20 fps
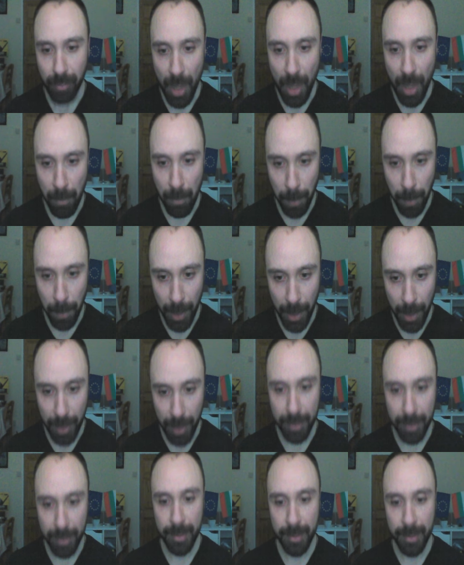
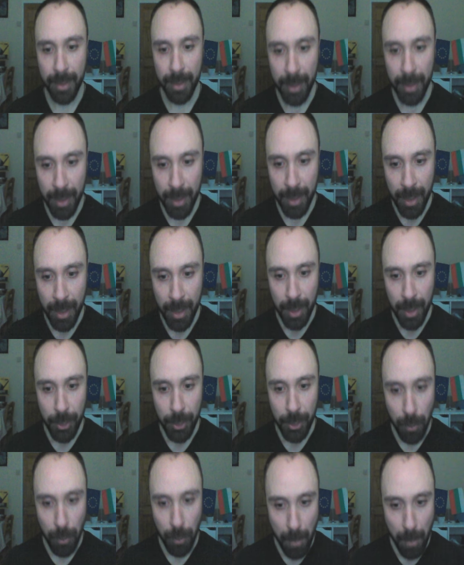But
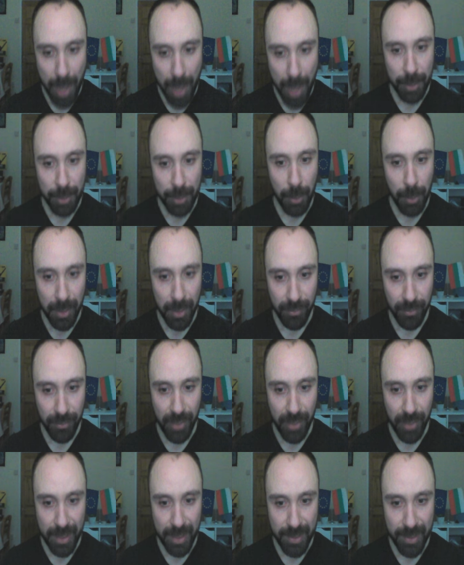you might want to
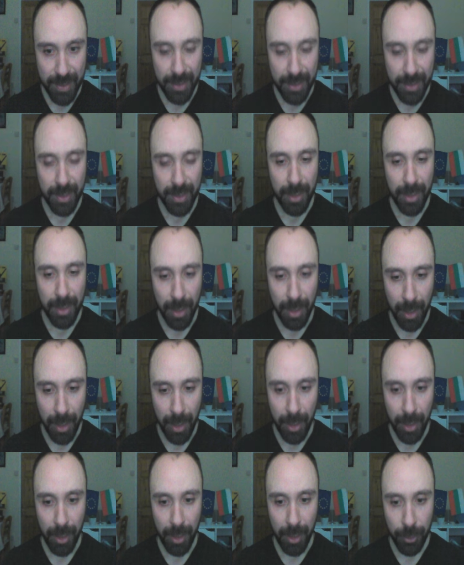invest
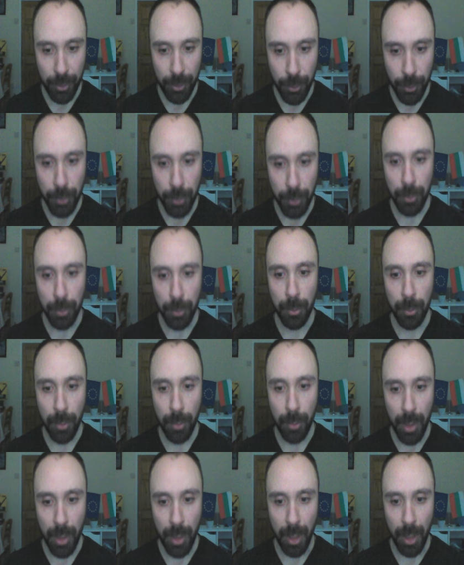into
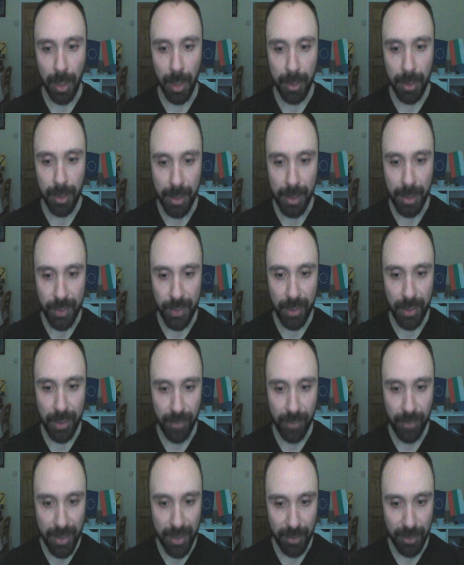these
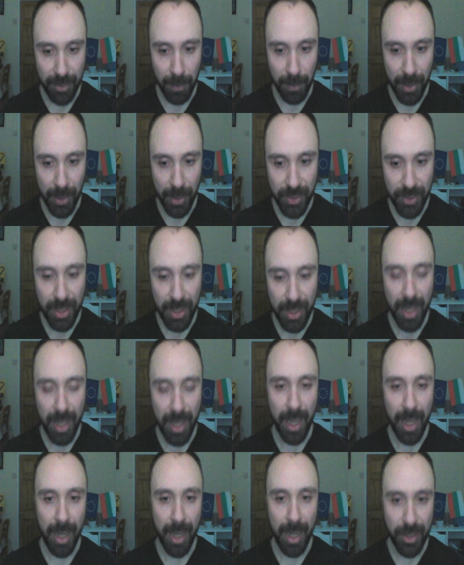defensive perks,
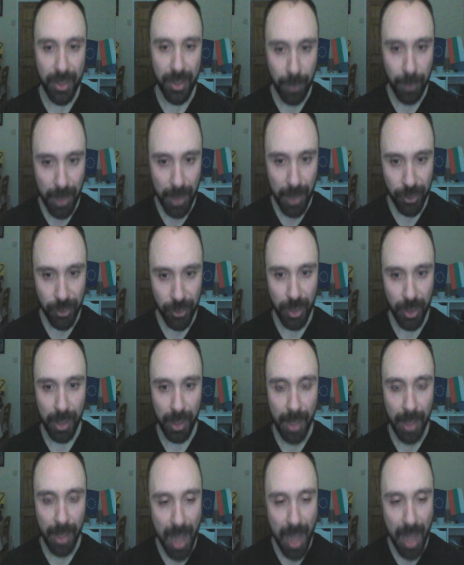and
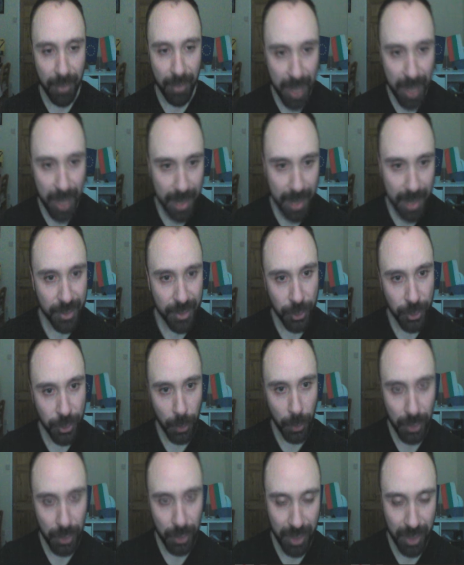especially I've kind of
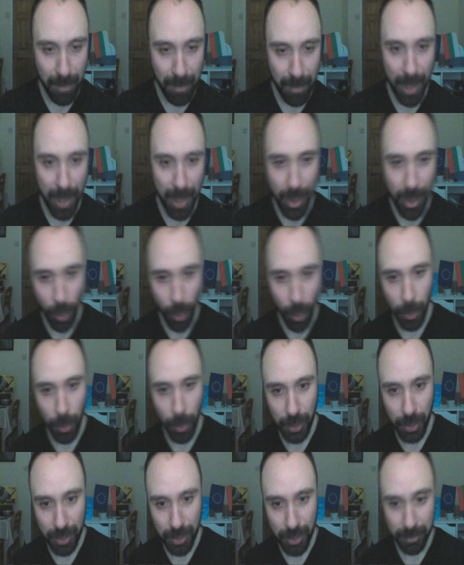sorted them by
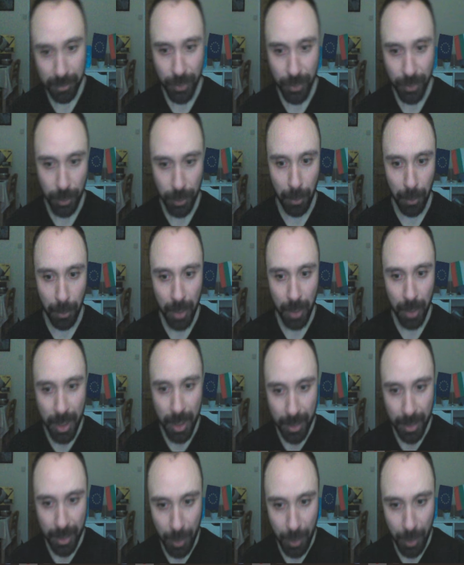order. So
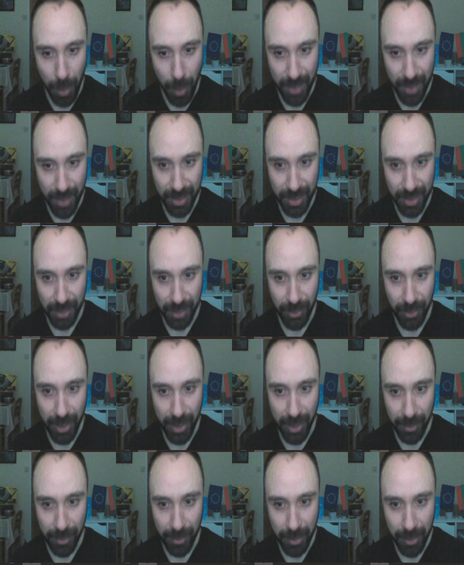the ones at
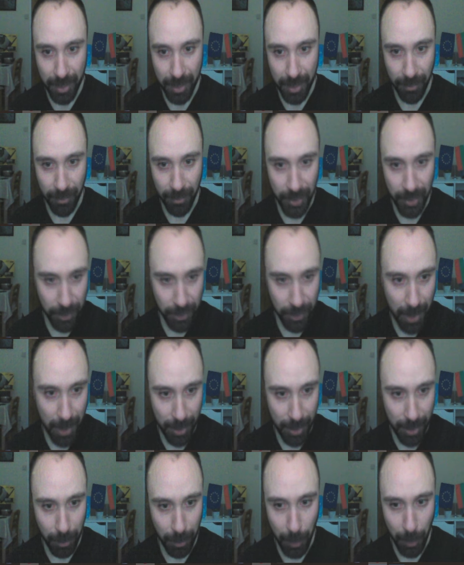the first
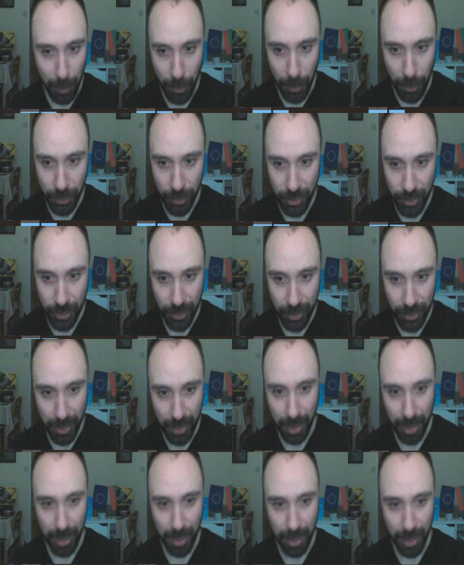Paragon Boards
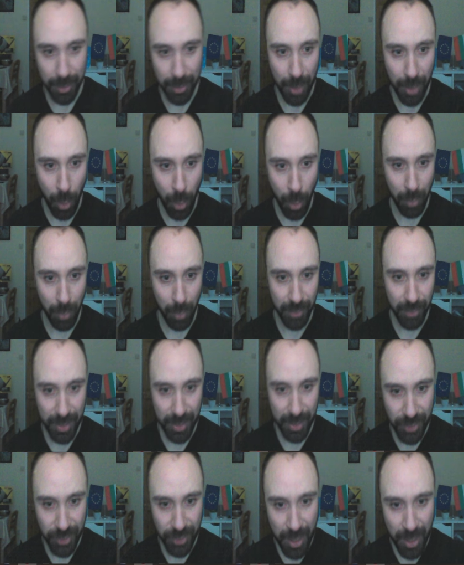in all of
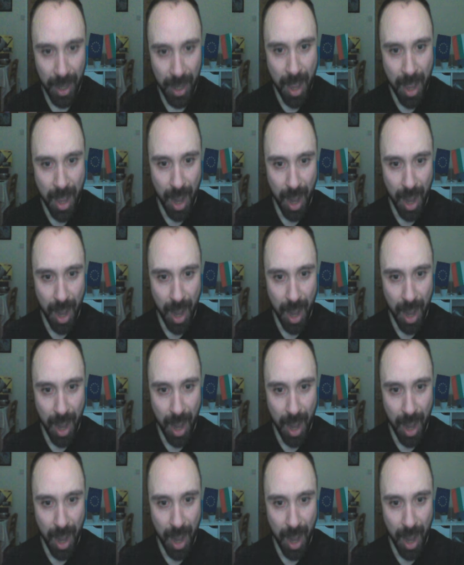this are